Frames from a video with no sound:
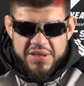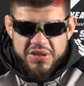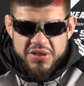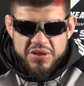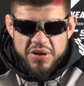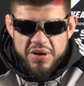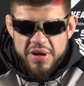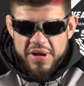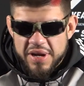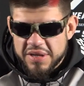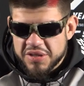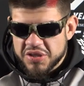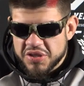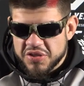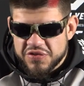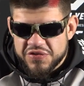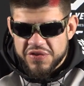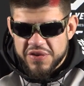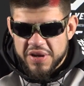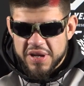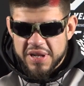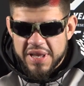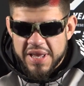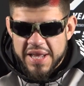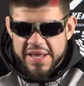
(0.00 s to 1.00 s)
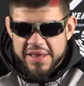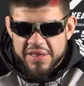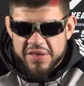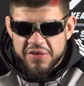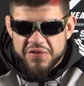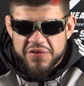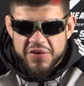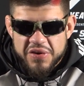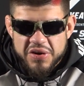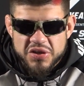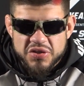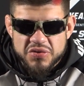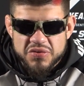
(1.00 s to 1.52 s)
So I just felt like the
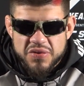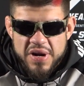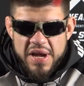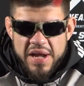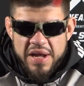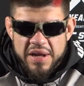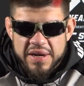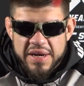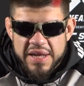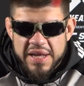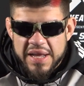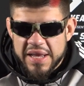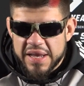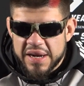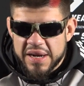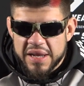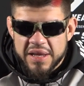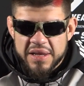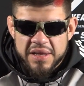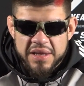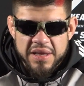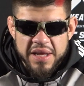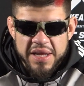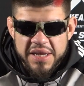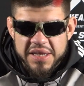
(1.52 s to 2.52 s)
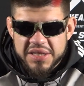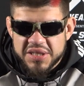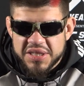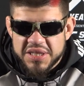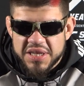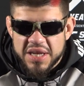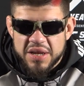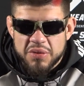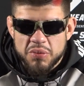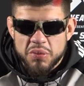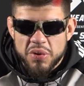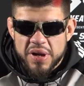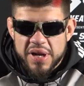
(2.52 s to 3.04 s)
first round, I had to, like,
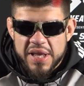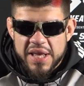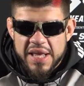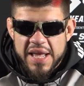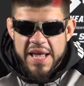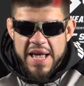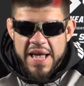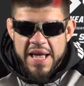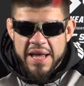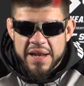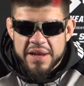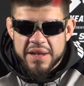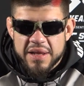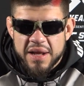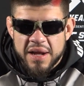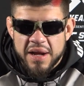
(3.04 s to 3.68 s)
see what he had.